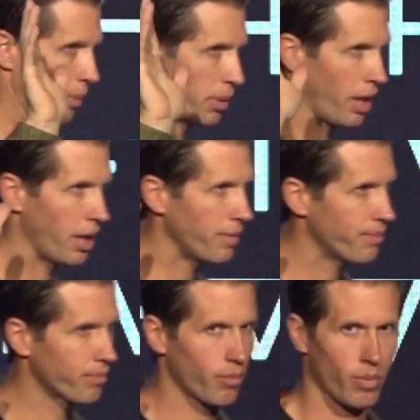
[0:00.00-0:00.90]
number eight?
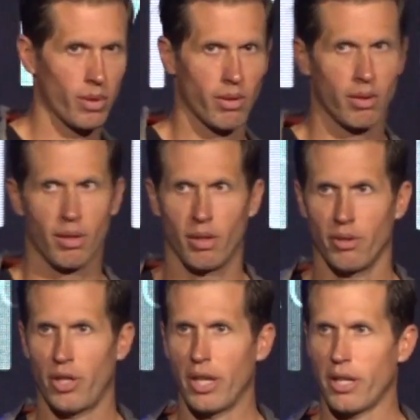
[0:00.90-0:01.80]

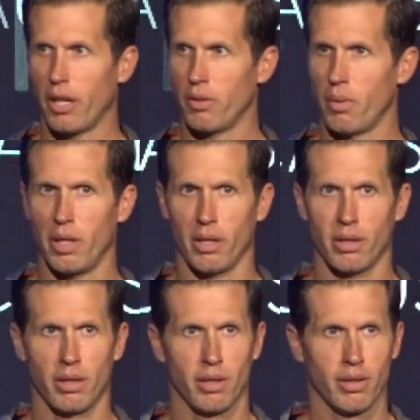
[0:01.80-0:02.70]
JJ, are you
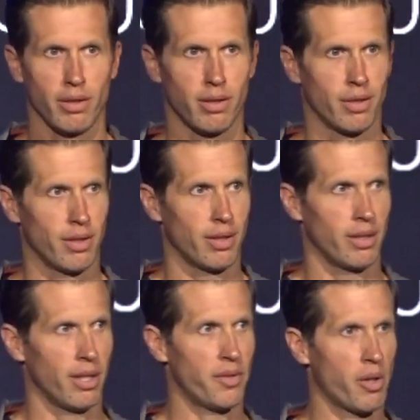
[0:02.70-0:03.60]
here?
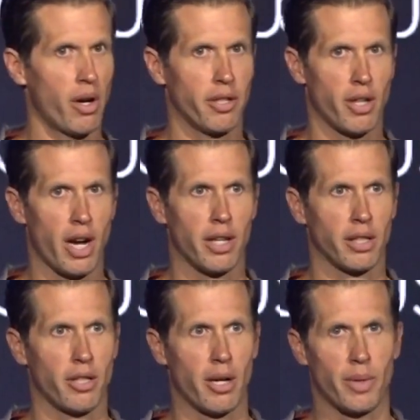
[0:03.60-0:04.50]
If you are, you're hiding
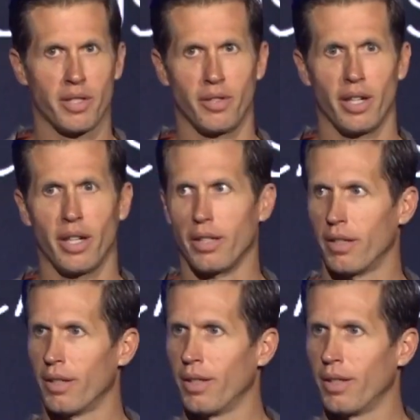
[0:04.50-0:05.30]
and you're not raising your hand.